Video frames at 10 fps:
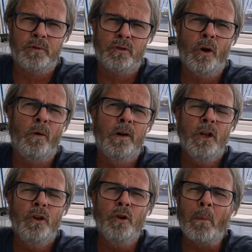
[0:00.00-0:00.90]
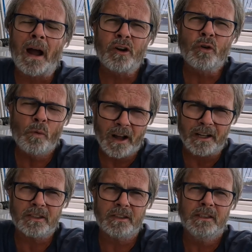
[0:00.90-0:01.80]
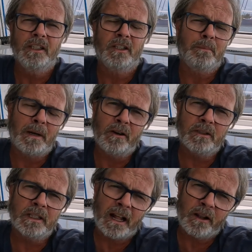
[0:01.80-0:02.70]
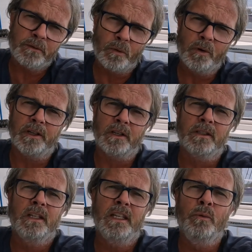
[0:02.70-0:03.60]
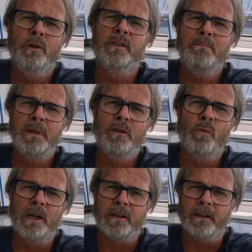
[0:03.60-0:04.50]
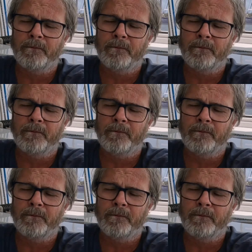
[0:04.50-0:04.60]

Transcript: So, no matter what, compared to California, it was a big win.